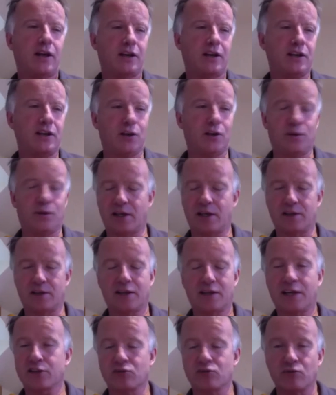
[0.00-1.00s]
you know,
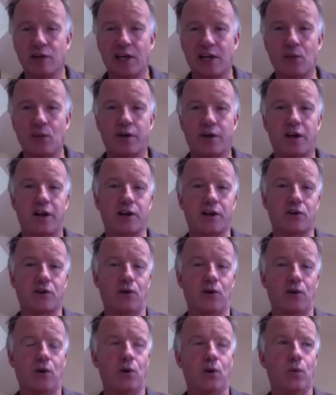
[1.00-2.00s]
that's really what I
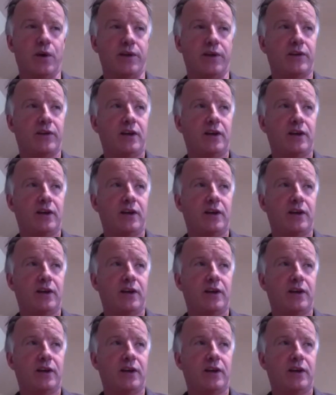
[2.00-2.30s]
grew up with.